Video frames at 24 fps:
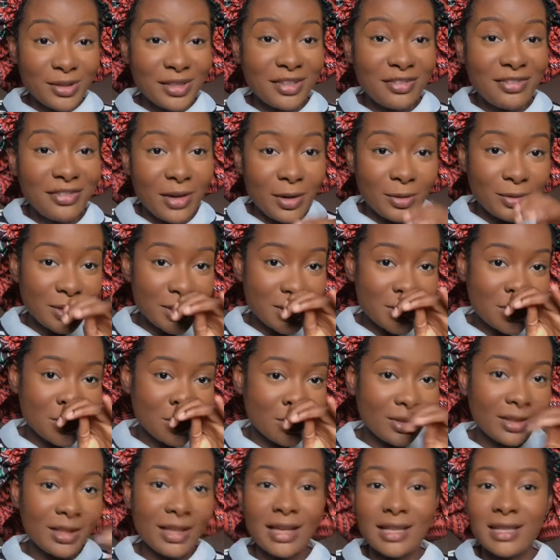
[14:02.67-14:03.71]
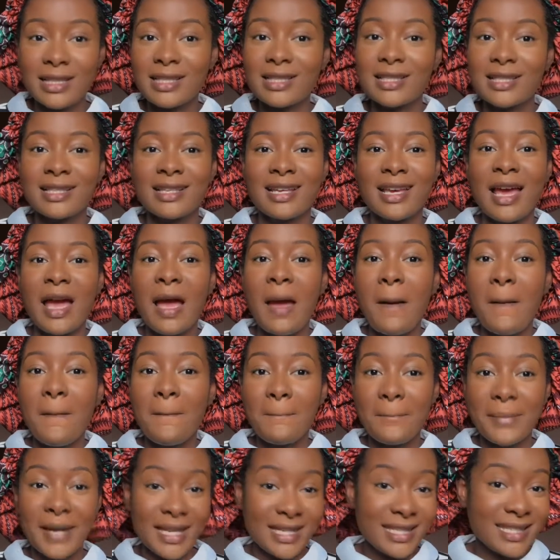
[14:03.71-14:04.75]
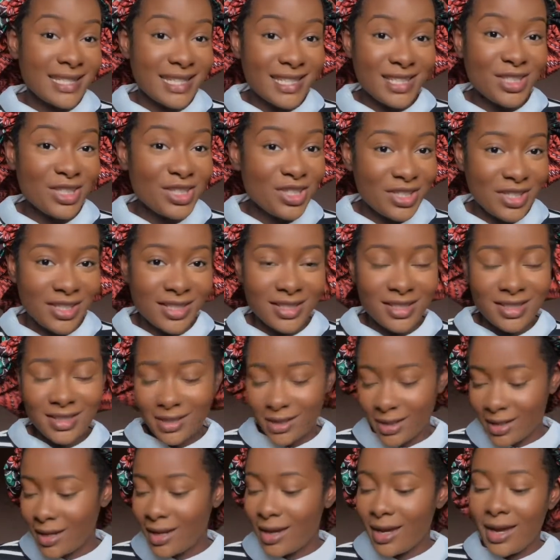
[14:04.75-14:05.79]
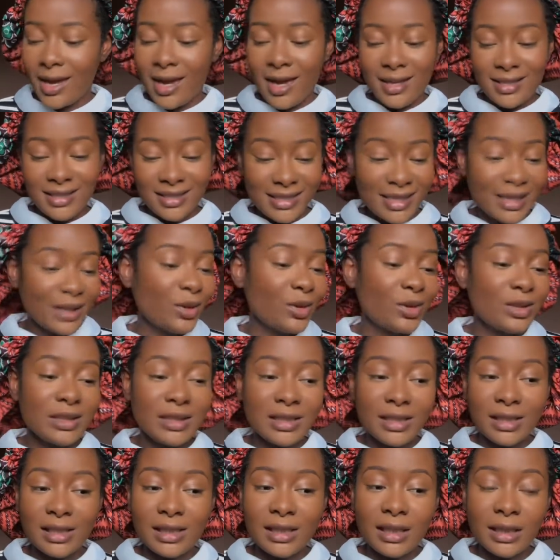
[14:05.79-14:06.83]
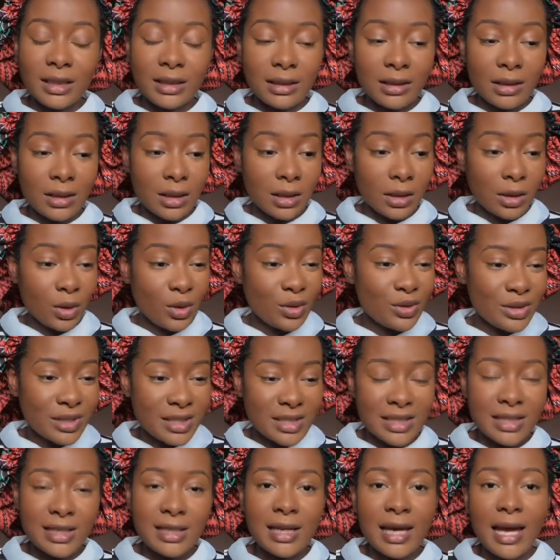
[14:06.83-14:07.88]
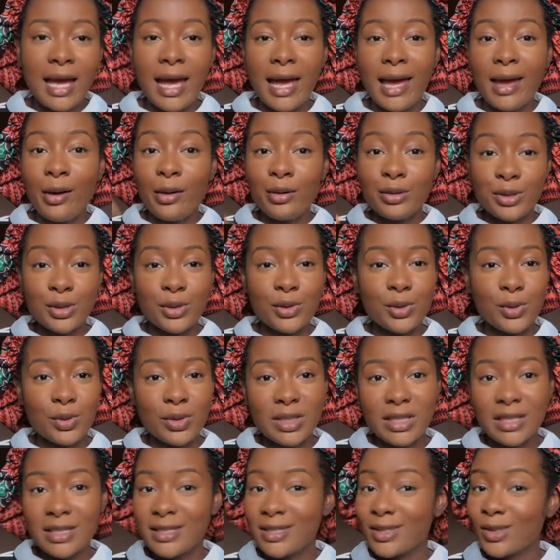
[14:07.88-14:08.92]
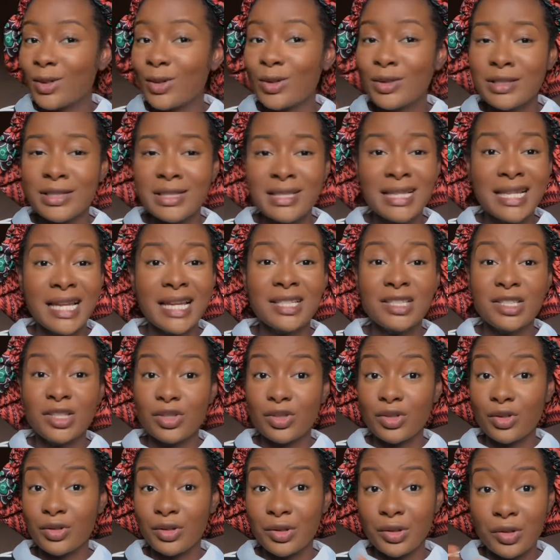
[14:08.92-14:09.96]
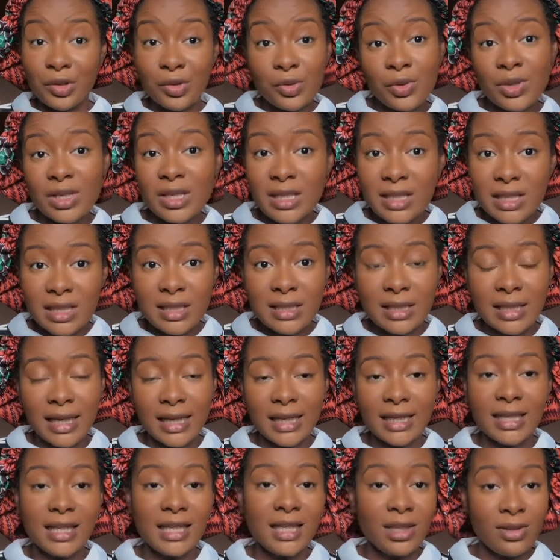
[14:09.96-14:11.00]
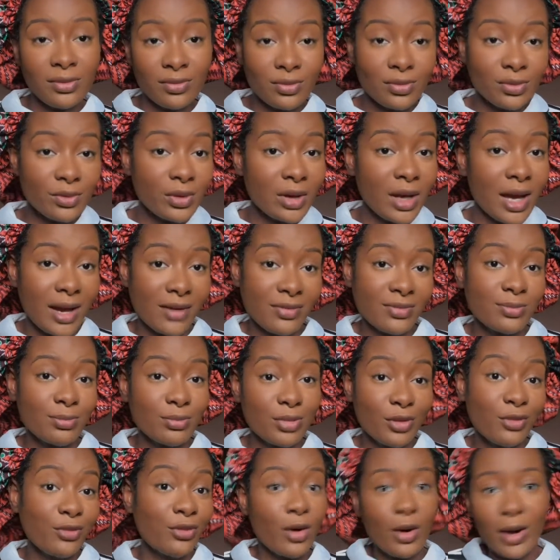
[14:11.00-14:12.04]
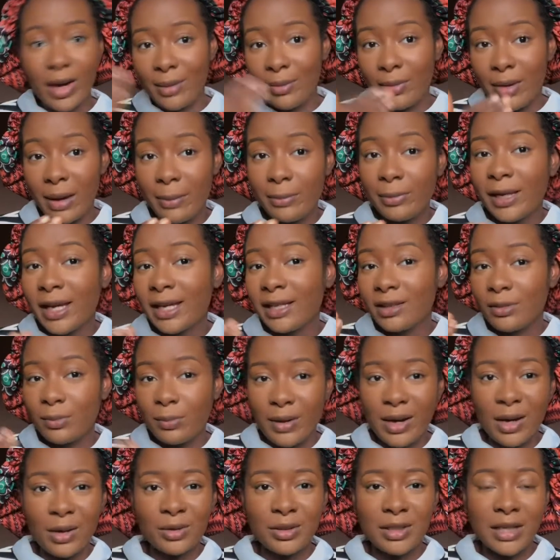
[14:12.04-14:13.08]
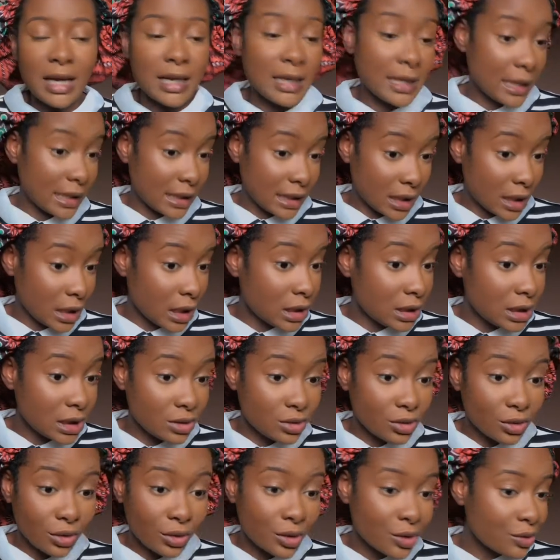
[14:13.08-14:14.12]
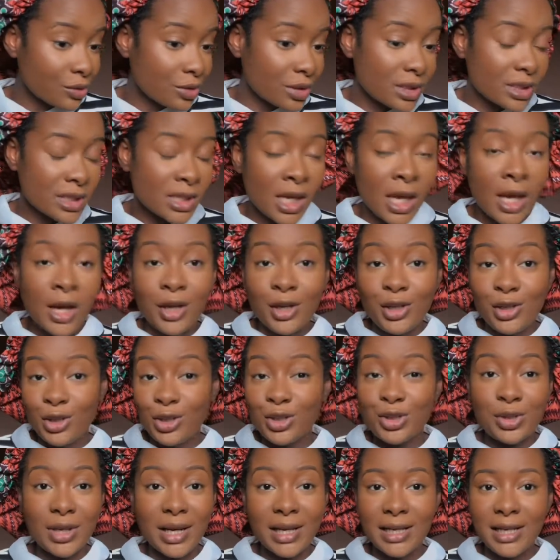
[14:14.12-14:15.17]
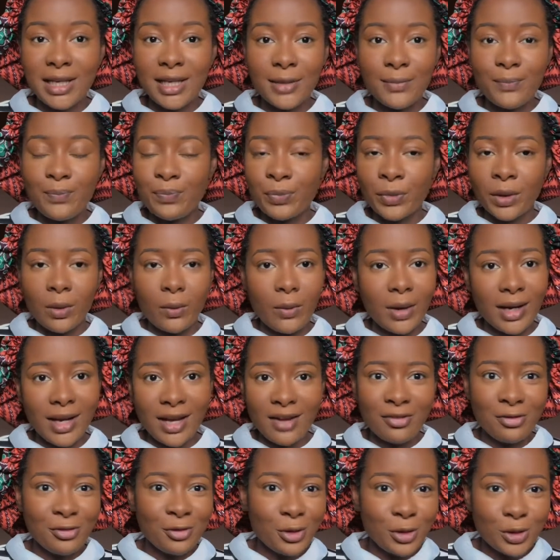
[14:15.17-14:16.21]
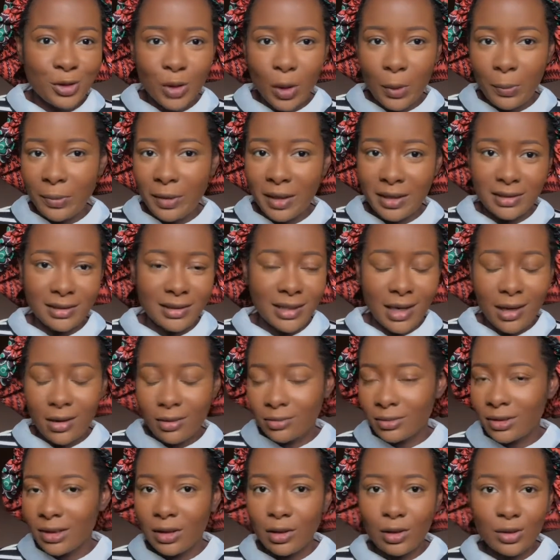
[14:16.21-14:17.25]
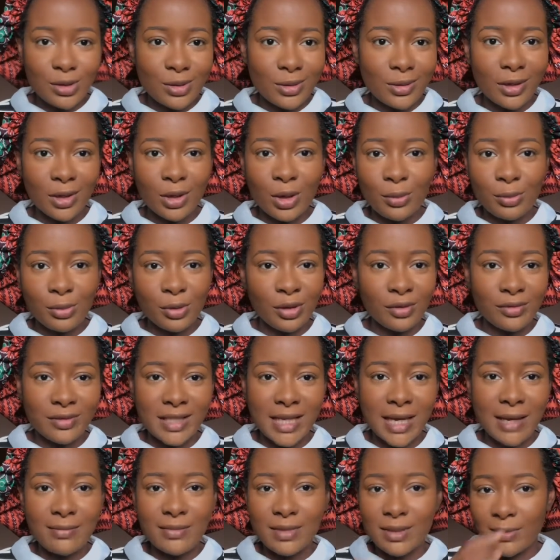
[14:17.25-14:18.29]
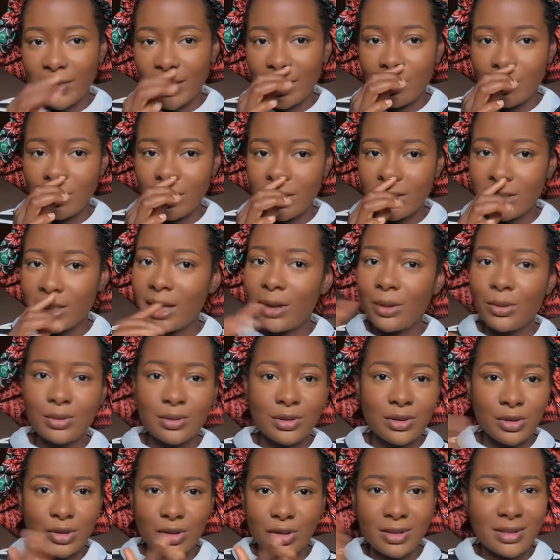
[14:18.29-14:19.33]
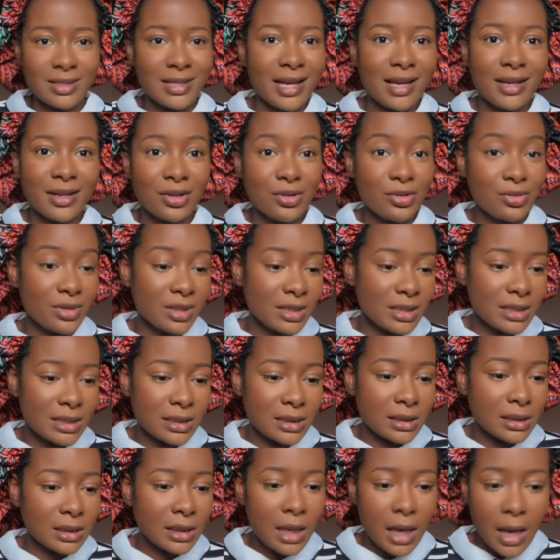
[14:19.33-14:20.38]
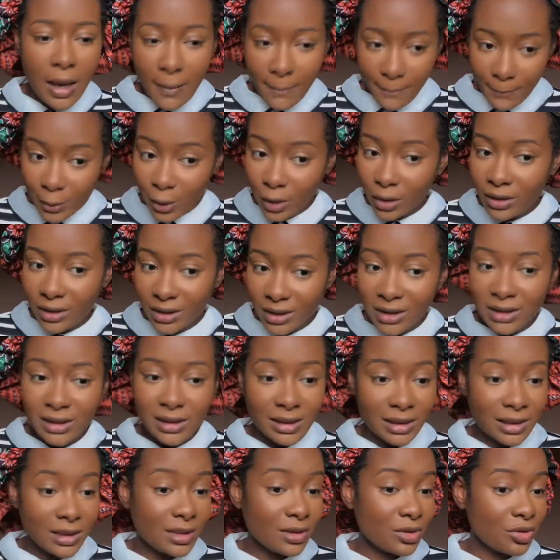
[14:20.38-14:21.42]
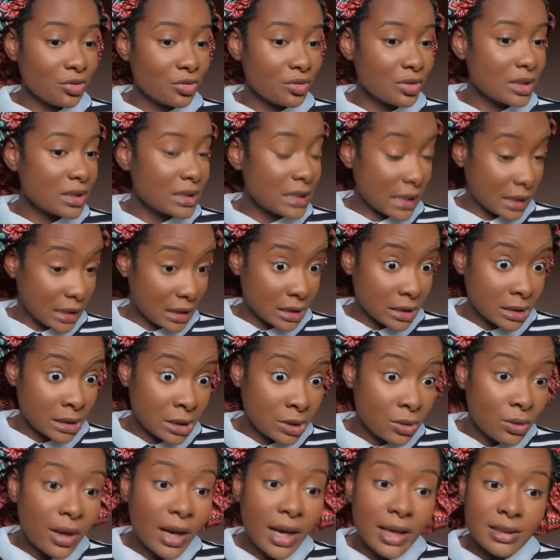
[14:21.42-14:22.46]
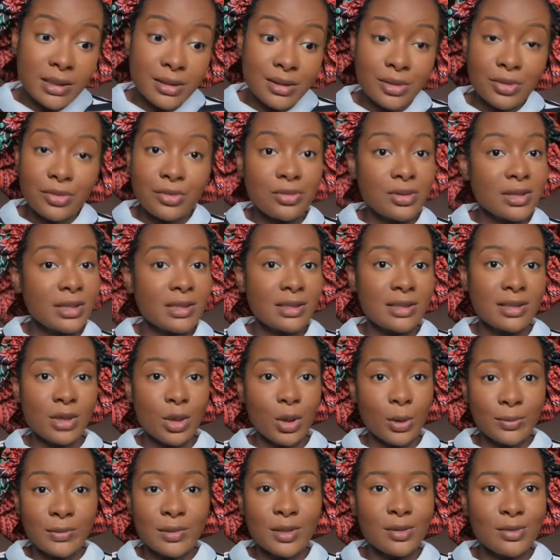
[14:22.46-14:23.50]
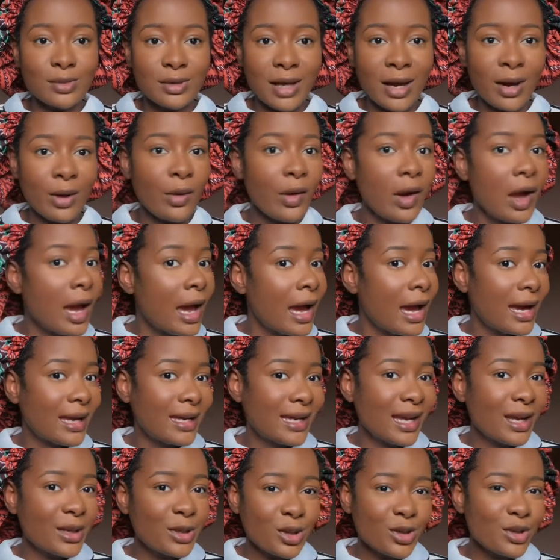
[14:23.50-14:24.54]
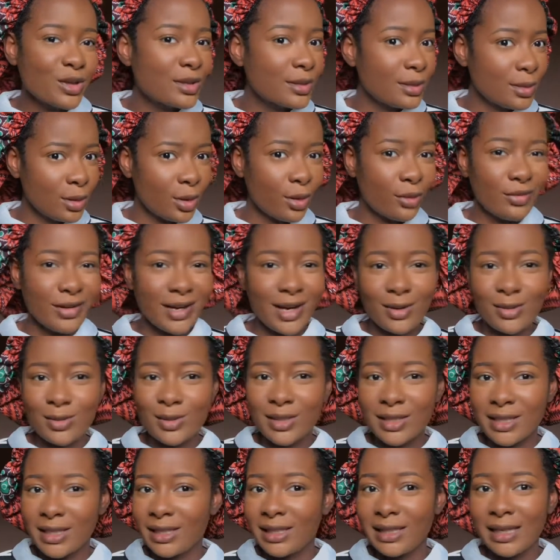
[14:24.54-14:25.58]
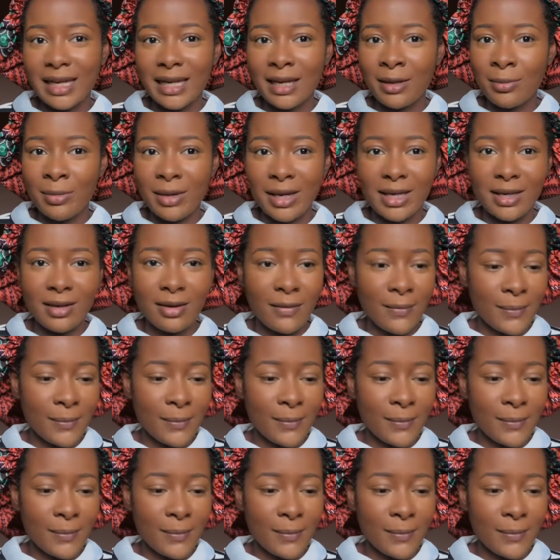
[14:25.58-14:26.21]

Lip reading: a foundation that's my skin shade. Secondly, the concealer, I also noticed the concealer did not crease, like even before I applied the powder, like it did not crease. Usually when I've looked up and down a couple of times, my concealer would just start creasing, but it didn't crease. Like, it still hasn't creased up till now, and I just love how skin like my